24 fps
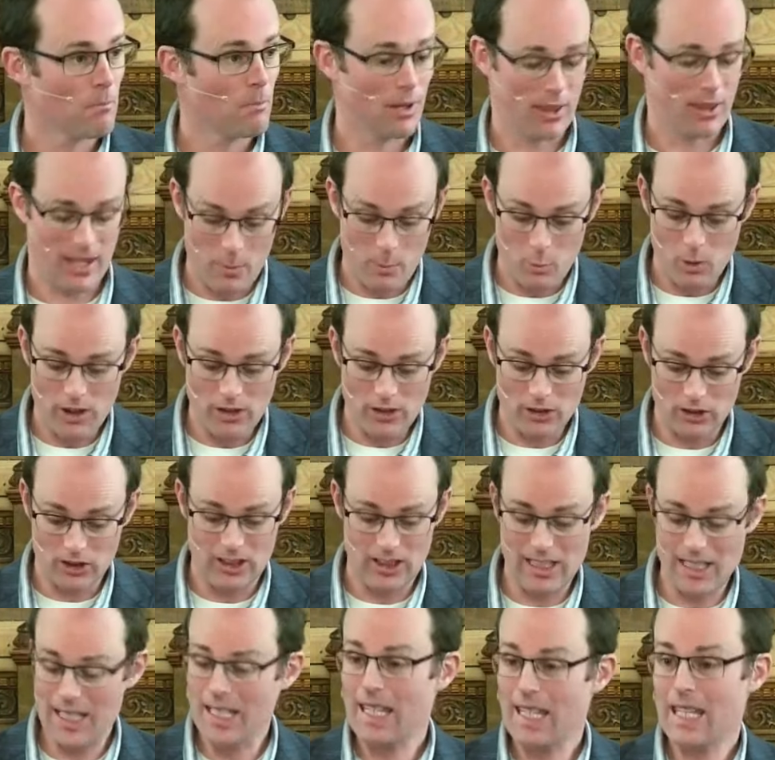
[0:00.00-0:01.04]
But then we
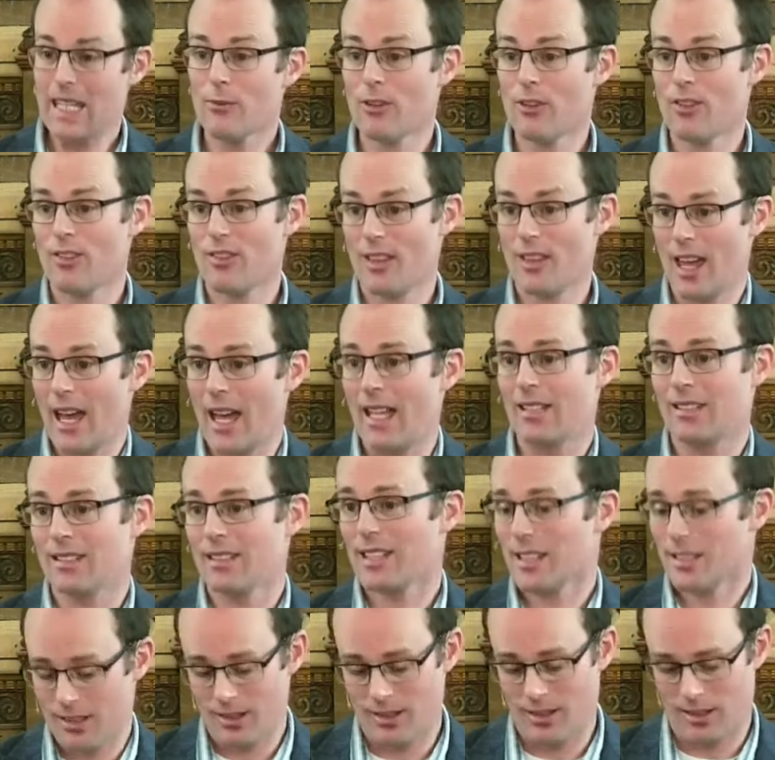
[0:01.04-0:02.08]
see, even
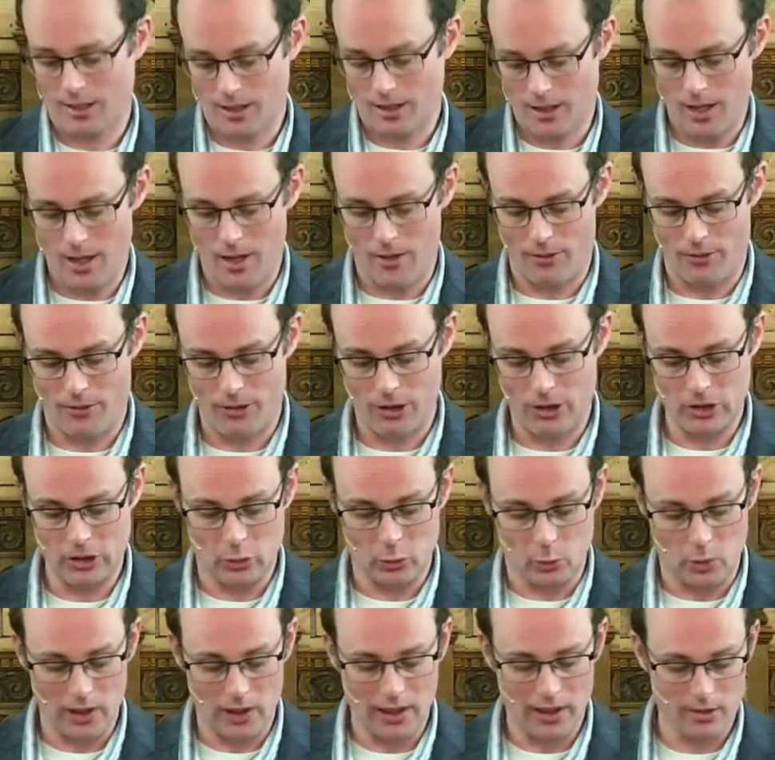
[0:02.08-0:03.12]
that isn't enough,
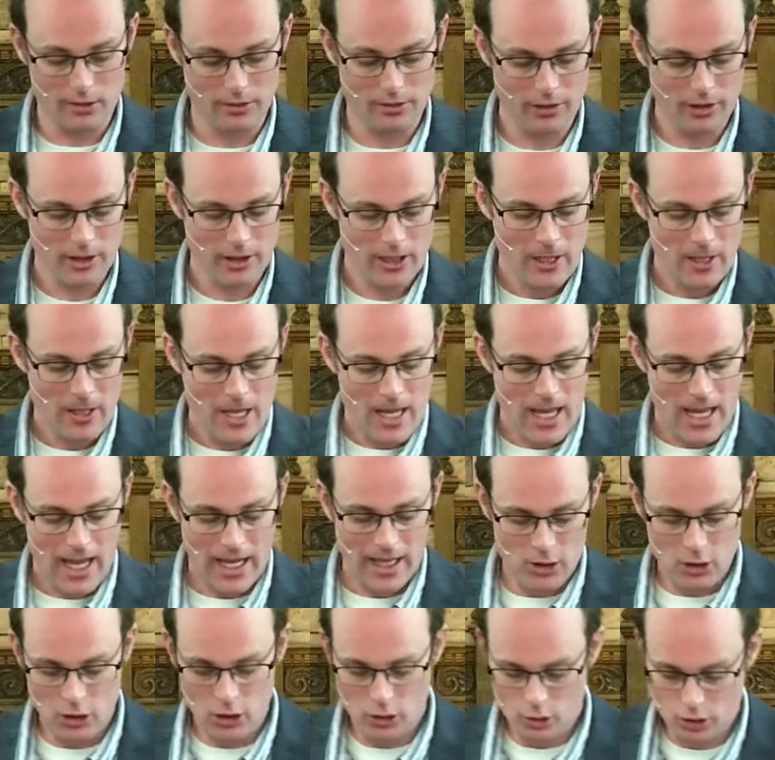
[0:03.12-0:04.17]
verse 12.
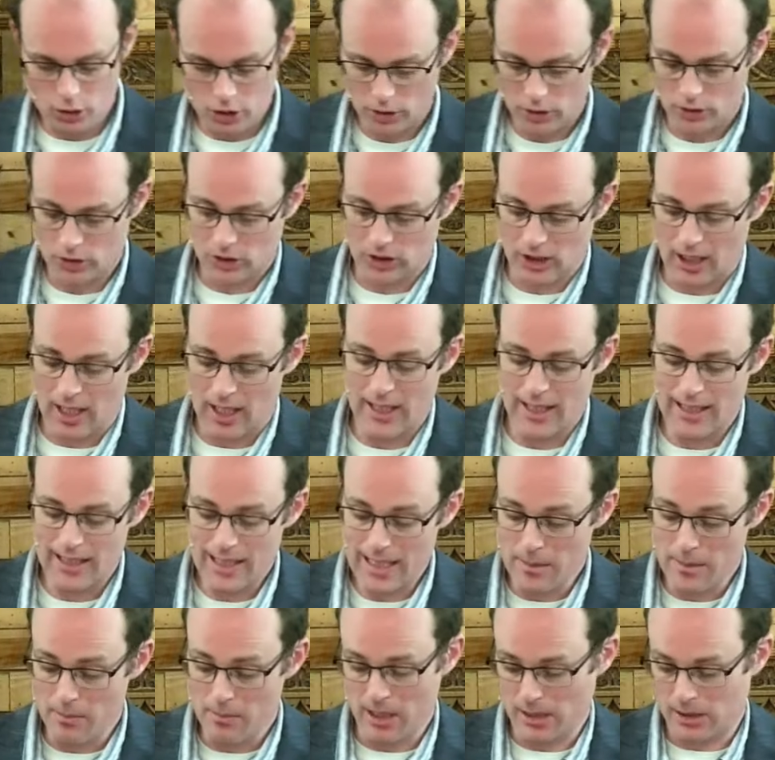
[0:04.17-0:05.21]
And you shall set
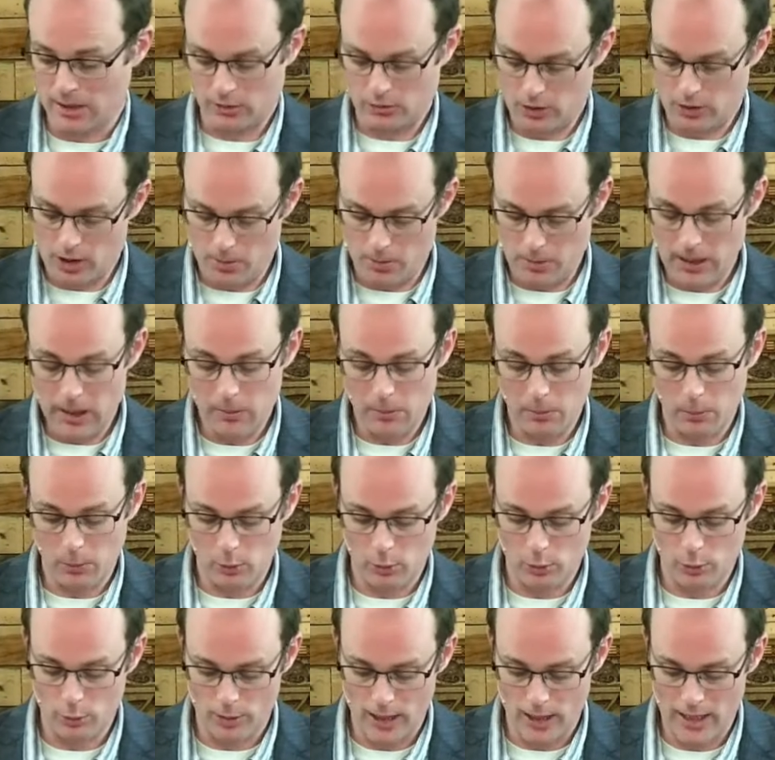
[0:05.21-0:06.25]
limits for the
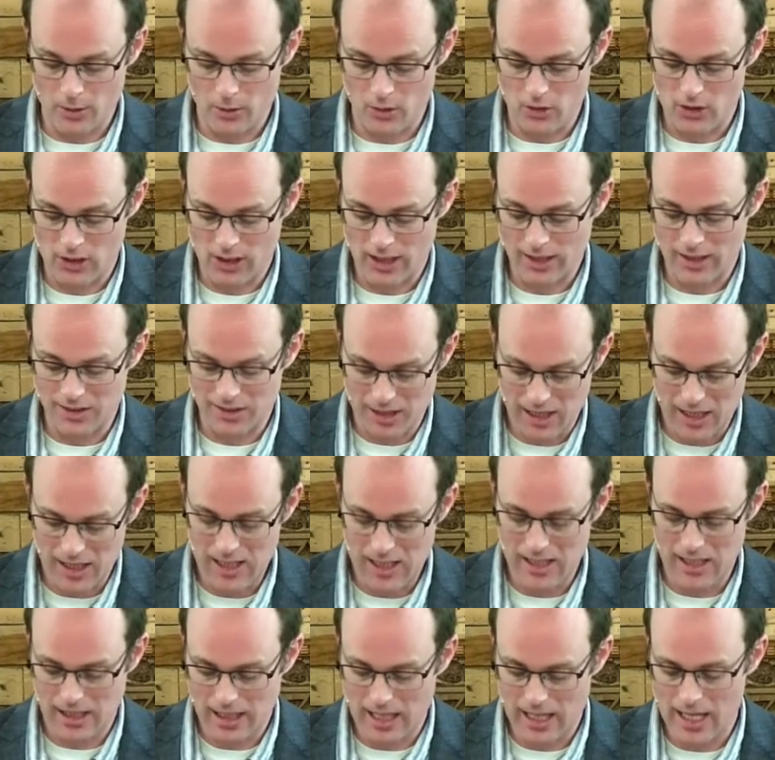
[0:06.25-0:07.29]
people all round, saying,
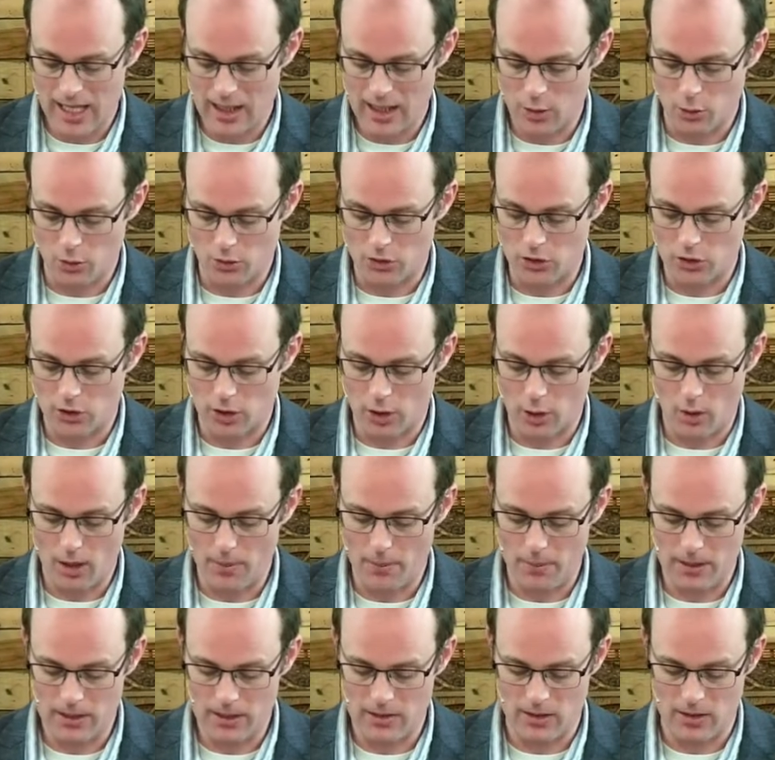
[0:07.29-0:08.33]
Take care not to go
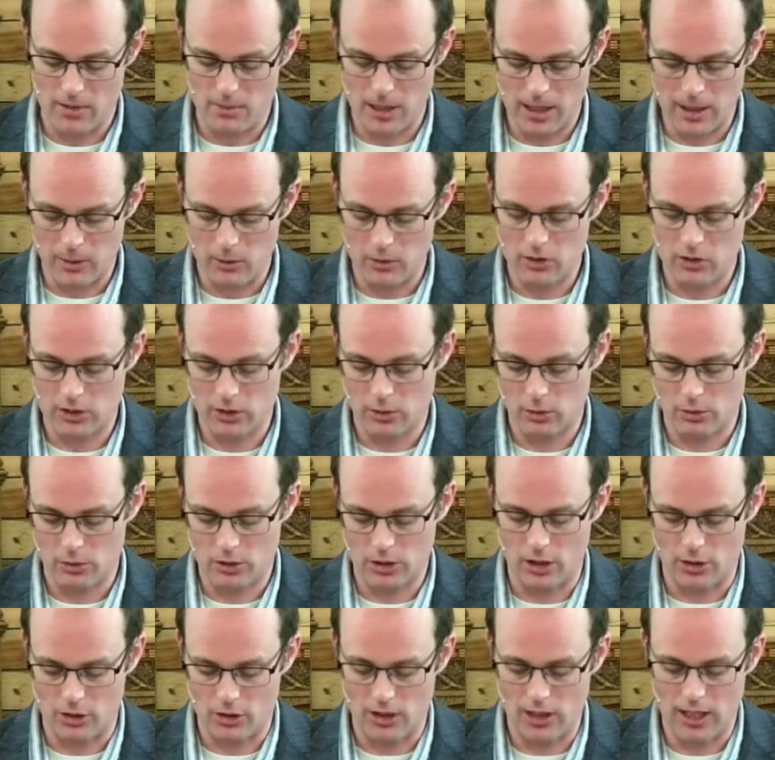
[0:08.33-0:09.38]
up into the mountain or
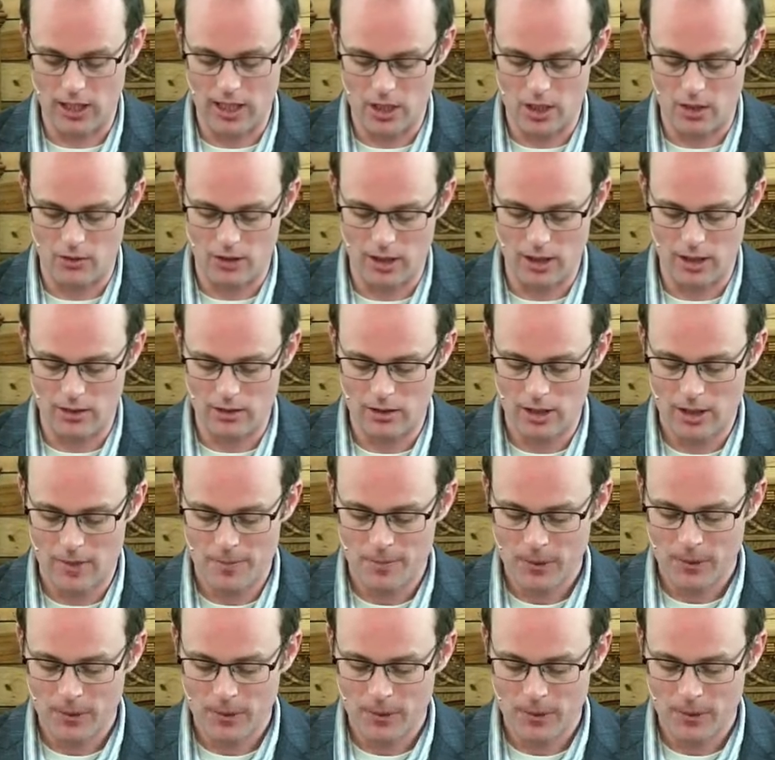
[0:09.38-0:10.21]
touch the edge of it.